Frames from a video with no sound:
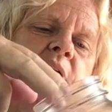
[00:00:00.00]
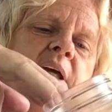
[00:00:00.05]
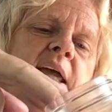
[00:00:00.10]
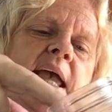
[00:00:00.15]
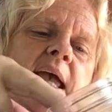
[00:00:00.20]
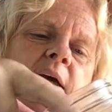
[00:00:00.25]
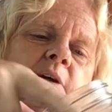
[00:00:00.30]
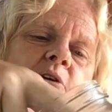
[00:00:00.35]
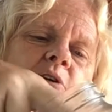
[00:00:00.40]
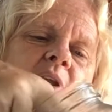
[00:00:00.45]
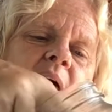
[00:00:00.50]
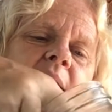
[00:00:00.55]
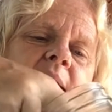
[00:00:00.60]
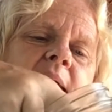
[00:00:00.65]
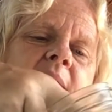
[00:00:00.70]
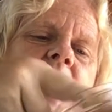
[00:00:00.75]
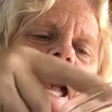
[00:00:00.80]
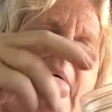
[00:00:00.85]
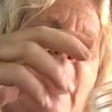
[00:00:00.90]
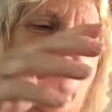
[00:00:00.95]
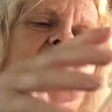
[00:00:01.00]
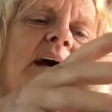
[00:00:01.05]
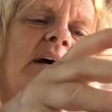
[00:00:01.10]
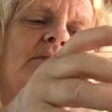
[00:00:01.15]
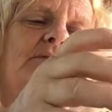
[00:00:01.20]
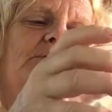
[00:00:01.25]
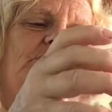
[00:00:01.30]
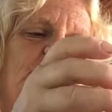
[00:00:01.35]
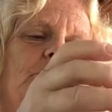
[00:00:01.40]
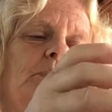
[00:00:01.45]
canner that you
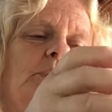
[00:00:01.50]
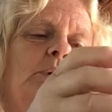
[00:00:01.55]
have to an